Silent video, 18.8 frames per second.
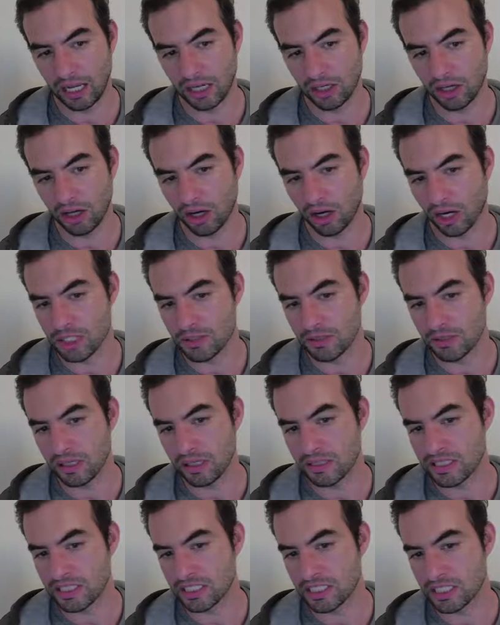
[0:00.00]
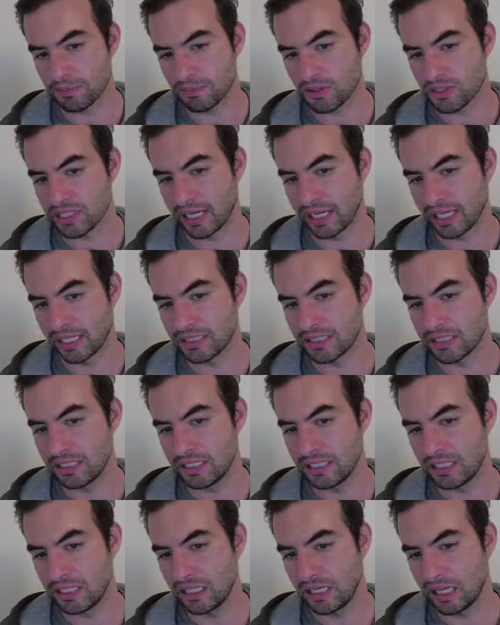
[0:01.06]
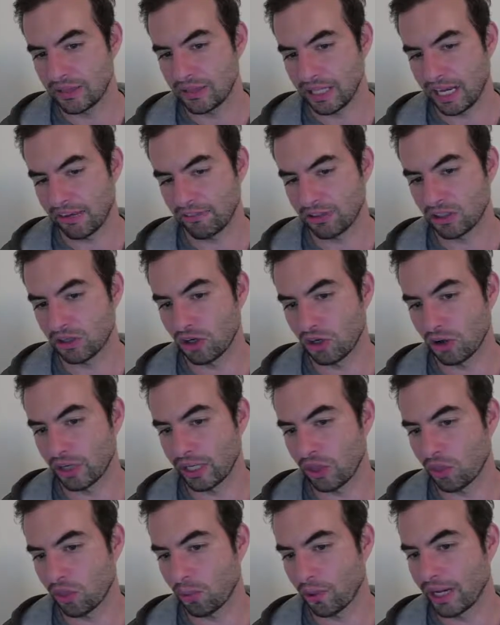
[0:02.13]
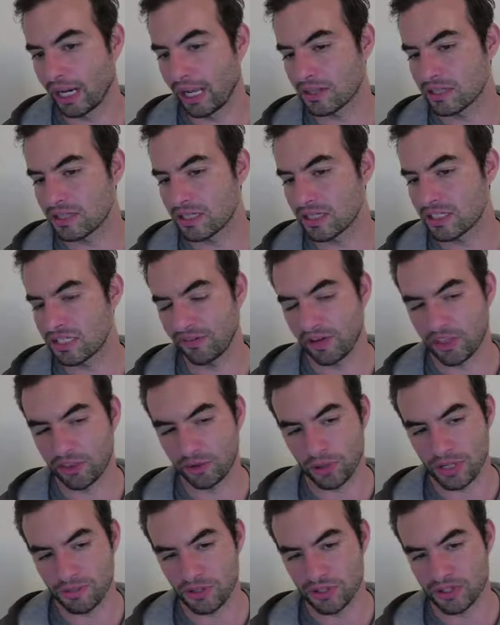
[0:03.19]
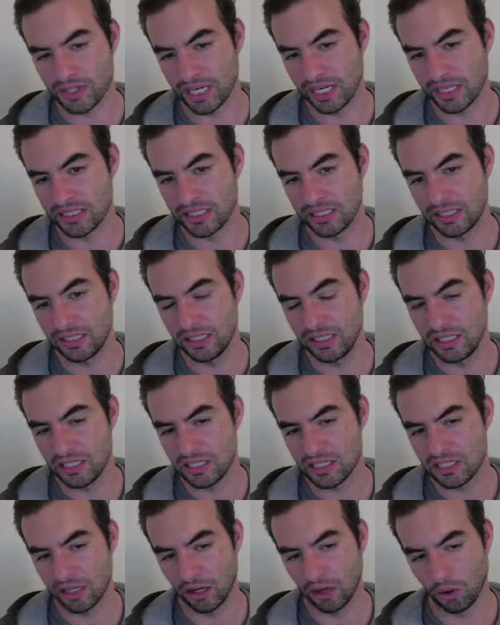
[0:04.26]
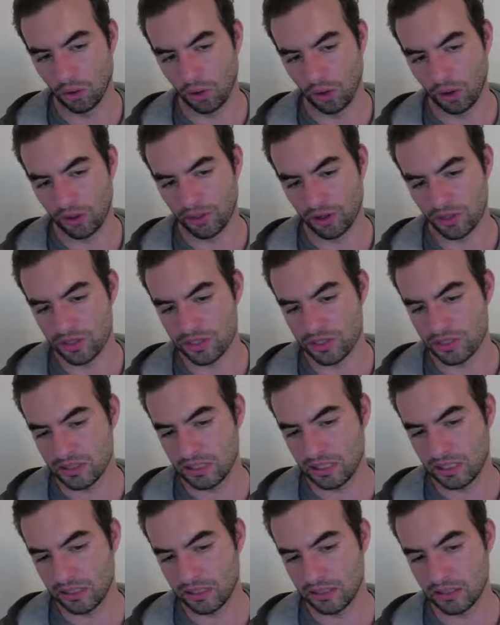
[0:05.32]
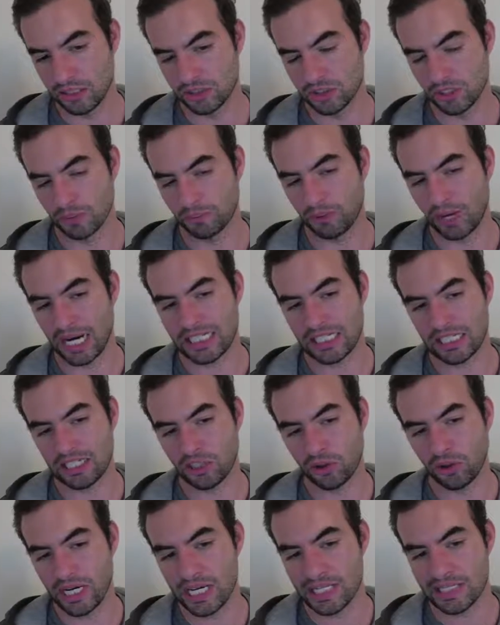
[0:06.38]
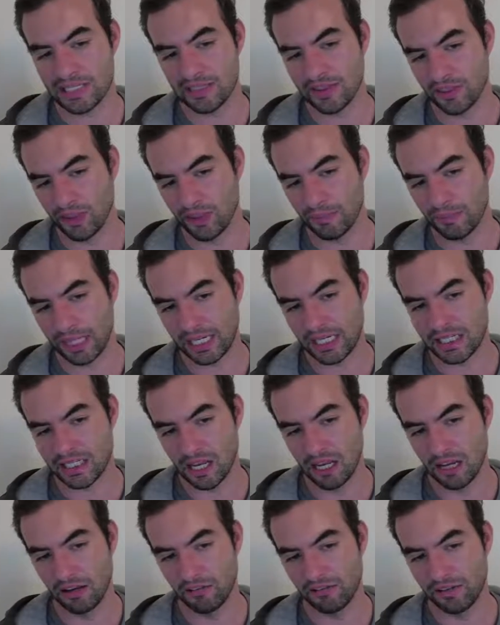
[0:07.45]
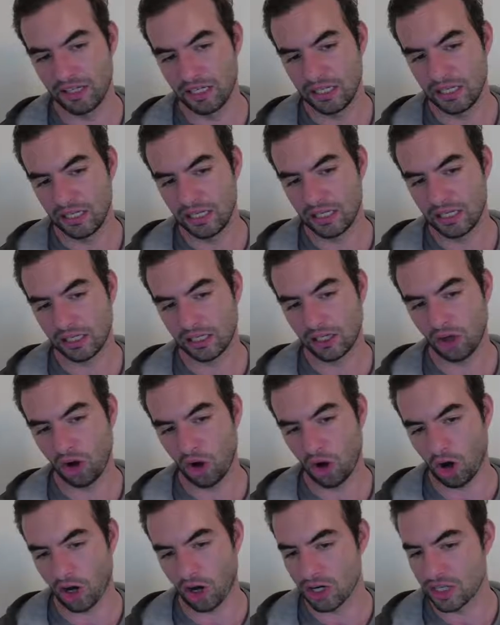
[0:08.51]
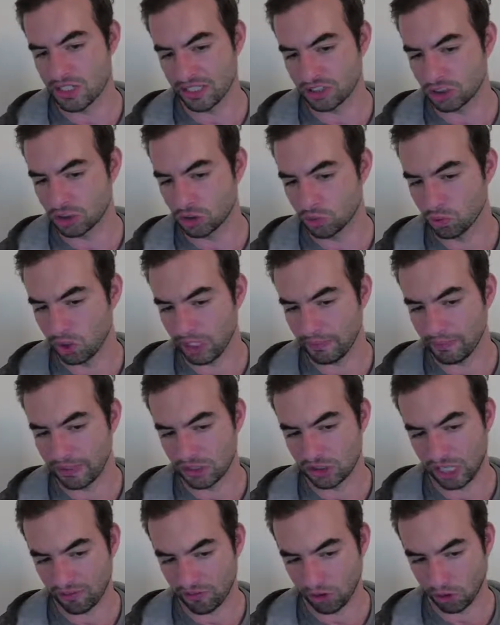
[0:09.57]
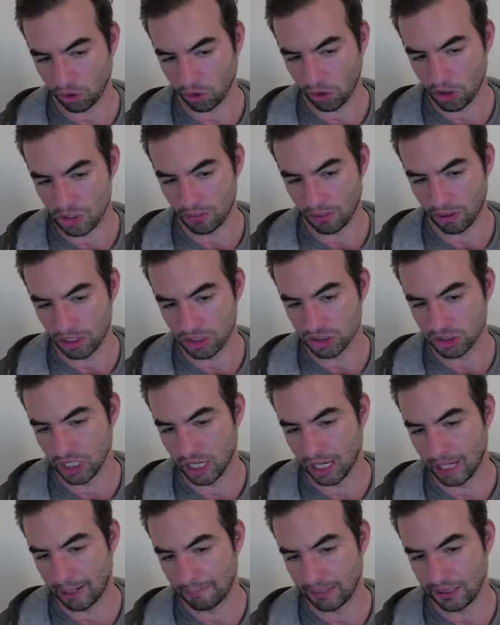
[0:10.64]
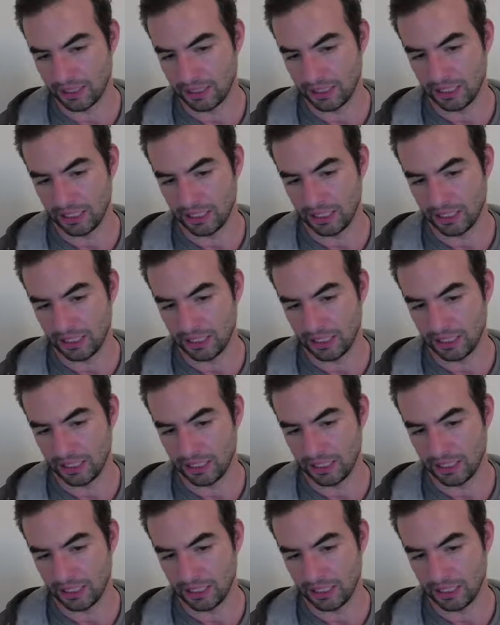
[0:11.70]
Cars 60%, and they have it growing all the way out to 73%. So there's a price increase in the mix of cards that should really be driving the gross margin up.